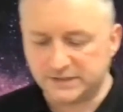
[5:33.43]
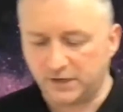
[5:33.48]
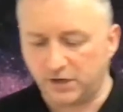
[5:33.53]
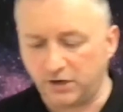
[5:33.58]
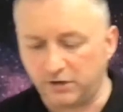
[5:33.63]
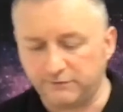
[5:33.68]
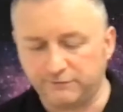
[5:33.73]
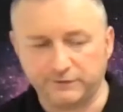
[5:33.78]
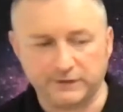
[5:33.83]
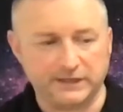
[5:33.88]
So
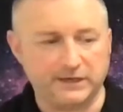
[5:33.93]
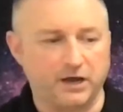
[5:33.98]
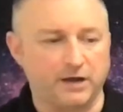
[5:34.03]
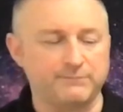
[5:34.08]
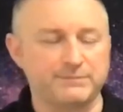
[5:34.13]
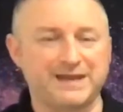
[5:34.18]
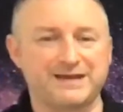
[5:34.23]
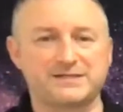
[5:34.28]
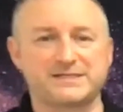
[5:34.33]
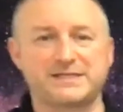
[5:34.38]
hopefully
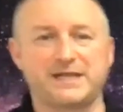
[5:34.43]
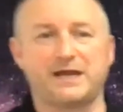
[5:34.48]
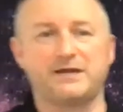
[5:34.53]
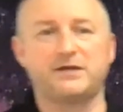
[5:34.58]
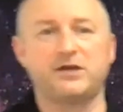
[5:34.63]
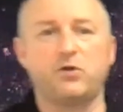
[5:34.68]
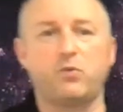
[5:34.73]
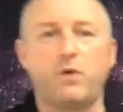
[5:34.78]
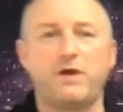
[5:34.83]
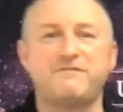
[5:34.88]
I'm now
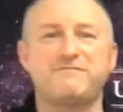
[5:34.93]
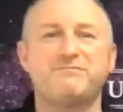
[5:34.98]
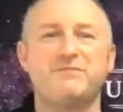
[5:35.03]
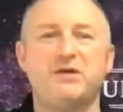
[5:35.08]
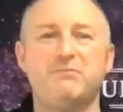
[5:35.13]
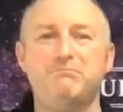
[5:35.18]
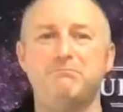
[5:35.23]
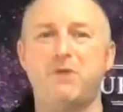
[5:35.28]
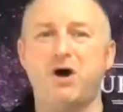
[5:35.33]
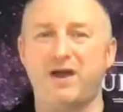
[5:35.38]
standing away from
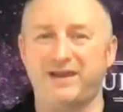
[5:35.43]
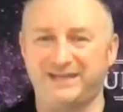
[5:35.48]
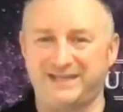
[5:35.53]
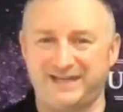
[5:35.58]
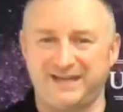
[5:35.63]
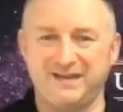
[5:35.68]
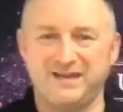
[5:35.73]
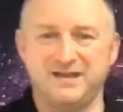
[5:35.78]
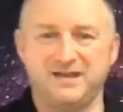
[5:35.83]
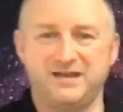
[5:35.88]
the mic.
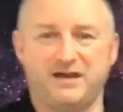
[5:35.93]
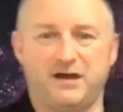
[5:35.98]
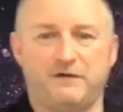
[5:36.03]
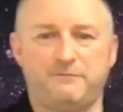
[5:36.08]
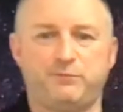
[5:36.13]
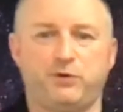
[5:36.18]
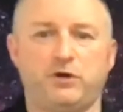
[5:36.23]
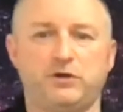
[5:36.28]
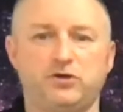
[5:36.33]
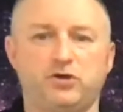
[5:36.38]
I
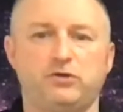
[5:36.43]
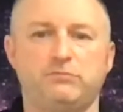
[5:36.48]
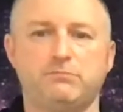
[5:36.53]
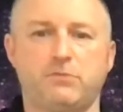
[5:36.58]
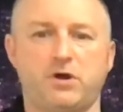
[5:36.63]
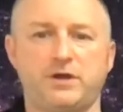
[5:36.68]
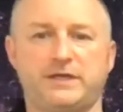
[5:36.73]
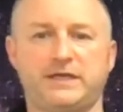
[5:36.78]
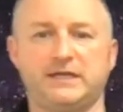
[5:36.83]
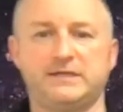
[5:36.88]
put a new
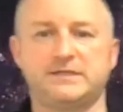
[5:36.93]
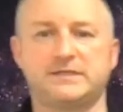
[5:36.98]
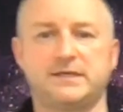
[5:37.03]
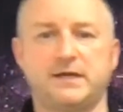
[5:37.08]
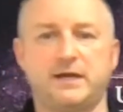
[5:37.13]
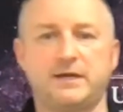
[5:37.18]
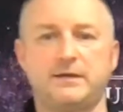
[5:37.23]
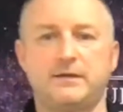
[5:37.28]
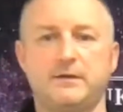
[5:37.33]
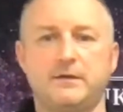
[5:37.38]
mic in
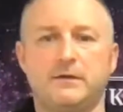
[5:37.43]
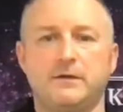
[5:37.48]
today.